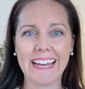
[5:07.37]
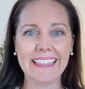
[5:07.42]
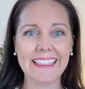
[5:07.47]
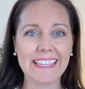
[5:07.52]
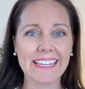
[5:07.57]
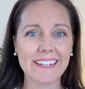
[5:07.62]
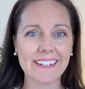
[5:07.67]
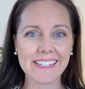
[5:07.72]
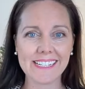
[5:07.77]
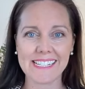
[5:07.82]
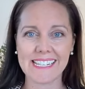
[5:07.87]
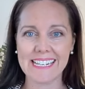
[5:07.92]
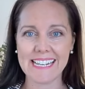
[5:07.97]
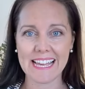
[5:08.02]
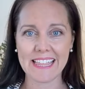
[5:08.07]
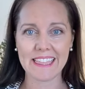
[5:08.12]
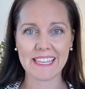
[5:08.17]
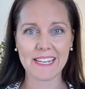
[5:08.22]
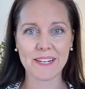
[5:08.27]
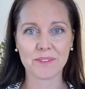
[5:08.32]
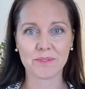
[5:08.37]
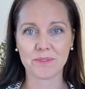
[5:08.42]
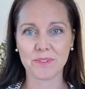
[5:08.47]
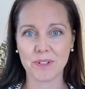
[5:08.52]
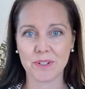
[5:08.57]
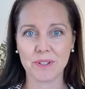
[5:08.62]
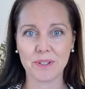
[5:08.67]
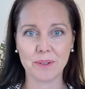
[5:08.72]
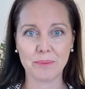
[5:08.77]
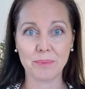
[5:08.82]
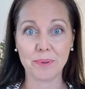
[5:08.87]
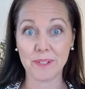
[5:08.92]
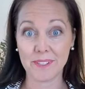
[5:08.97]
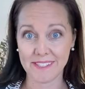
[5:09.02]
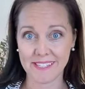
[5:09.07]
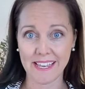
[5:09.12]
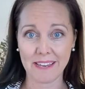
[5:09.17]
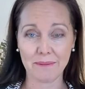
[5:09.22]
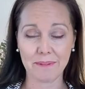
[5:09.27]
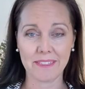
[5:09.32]
And there is nothing wrong per
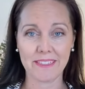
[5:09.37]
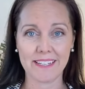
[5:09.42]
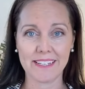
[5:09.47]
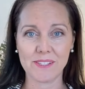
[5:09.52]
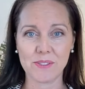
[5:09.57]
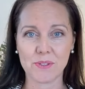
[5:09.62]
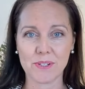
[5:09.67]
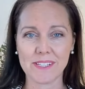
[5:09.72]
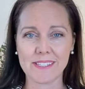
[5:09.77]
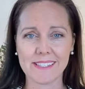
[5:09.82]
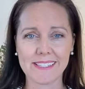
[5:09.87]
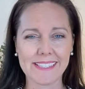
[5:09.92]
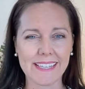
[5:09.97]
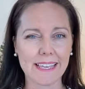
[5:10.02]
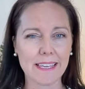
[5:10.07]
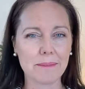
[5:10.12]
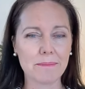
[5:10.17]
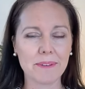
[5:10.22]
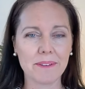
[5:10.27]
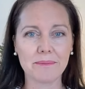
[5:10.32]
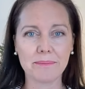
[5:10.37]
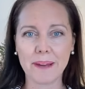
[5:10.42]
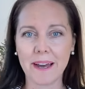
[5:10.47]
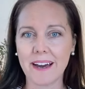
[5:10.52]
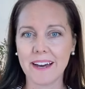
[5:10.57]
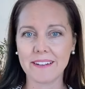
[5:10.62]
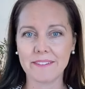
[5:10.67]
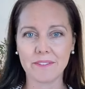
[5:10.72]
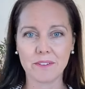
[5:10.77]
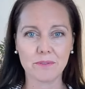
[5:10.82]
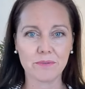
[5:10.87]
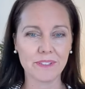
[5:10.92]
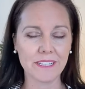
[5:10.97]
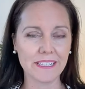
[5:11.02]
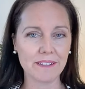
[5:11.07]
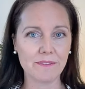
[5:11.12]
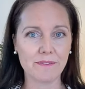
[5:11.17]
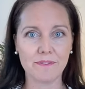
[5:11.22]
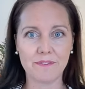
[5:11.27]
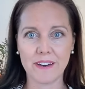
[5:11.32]
se with these dresses. They can be part of a really
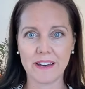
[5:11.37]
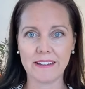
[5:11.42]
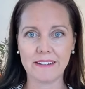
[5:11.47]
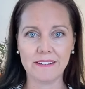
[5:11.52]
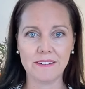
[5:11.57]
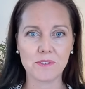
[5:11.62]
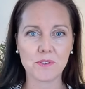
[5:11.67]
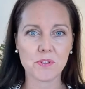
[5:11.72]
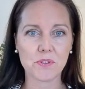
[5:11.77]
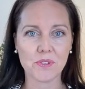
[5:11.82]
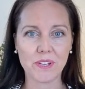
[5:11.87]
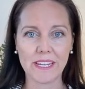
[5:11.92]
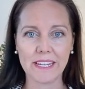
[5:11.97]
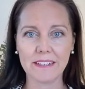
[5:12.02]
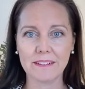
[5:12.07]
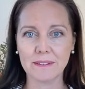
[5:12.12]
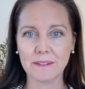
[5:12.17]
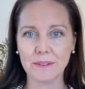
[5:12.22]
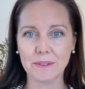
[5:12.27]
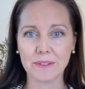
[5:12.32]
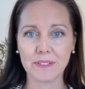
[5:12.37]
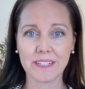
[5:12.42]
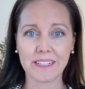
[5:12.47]
fun, chic look.